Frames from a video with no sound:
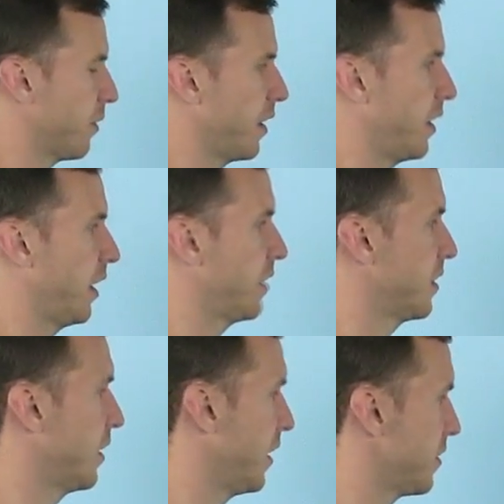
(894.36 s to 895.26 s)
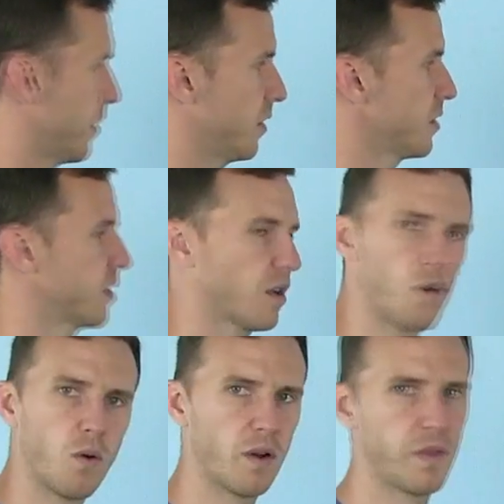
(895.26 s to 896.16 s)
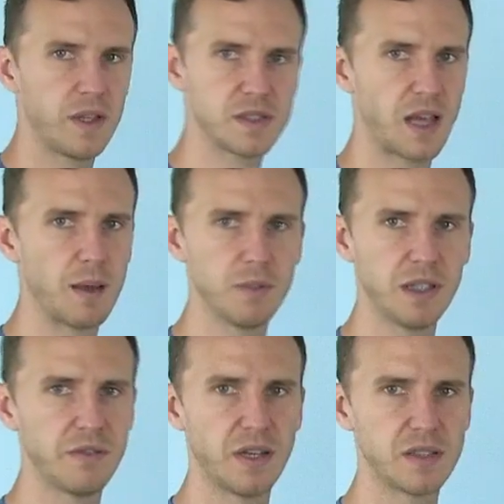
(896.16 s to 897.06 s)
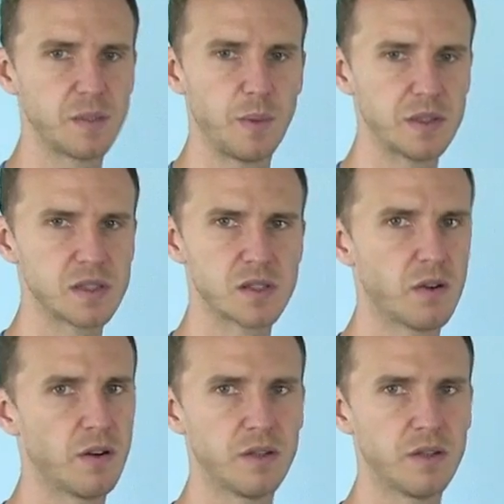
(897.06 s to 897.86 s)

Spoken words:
3 things, and these are just the core things that I believe in as a business owner,